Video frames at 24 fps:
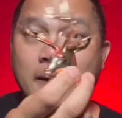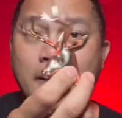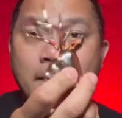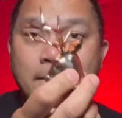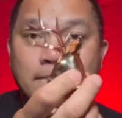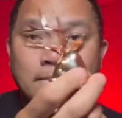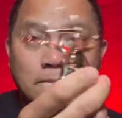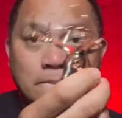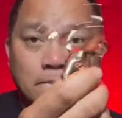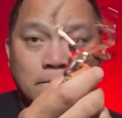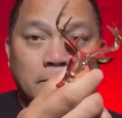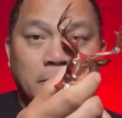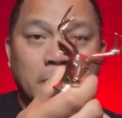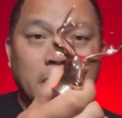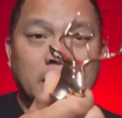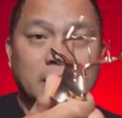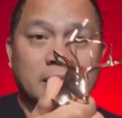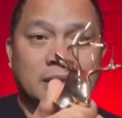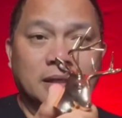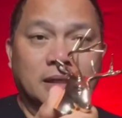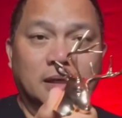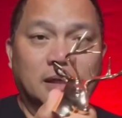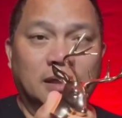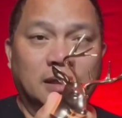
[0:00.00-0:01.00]

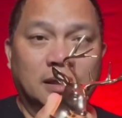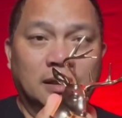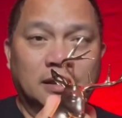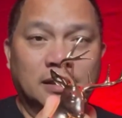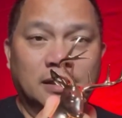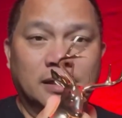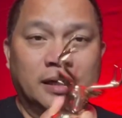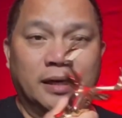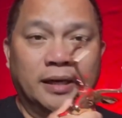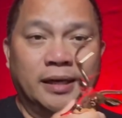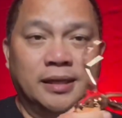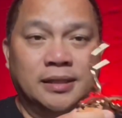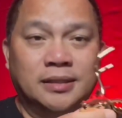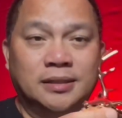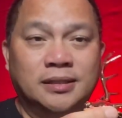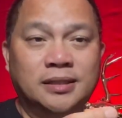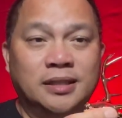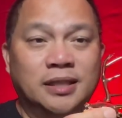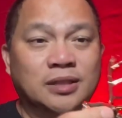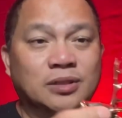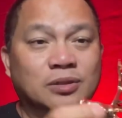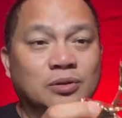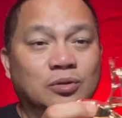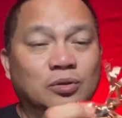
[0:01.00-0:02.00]
metal, guys.
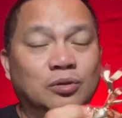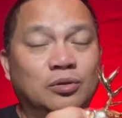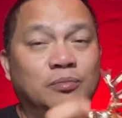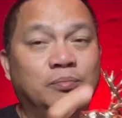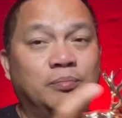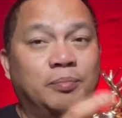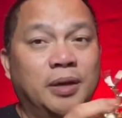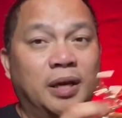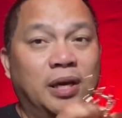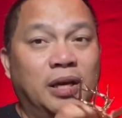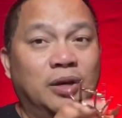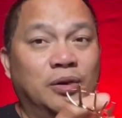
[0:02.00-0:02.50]
This could be